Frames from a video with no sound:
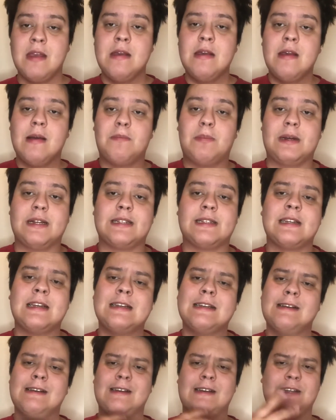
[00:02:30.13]
But
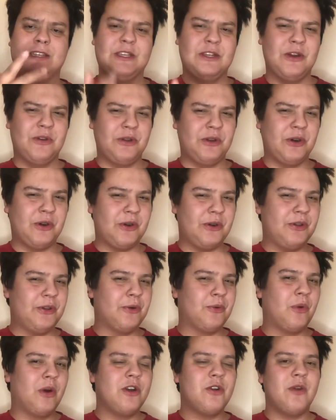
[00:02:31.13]
you're
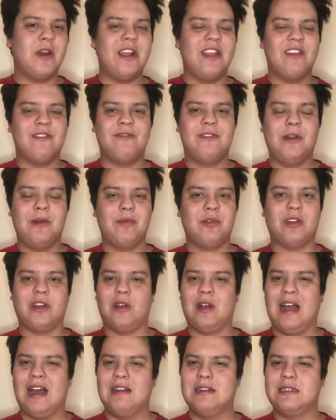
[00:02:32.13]
wondering in the film, you're like,
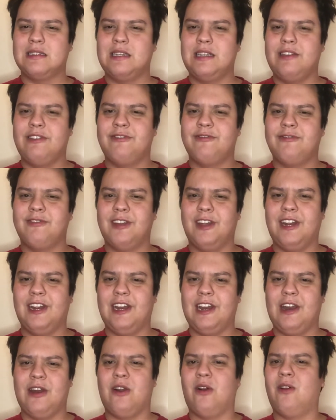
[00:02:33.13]
how does he fit
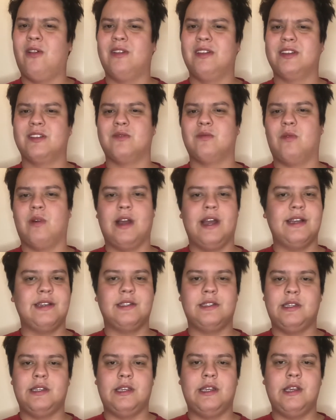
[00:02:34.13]
in all this? Why is
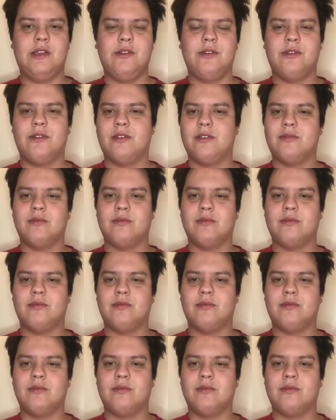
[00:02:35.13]
he here?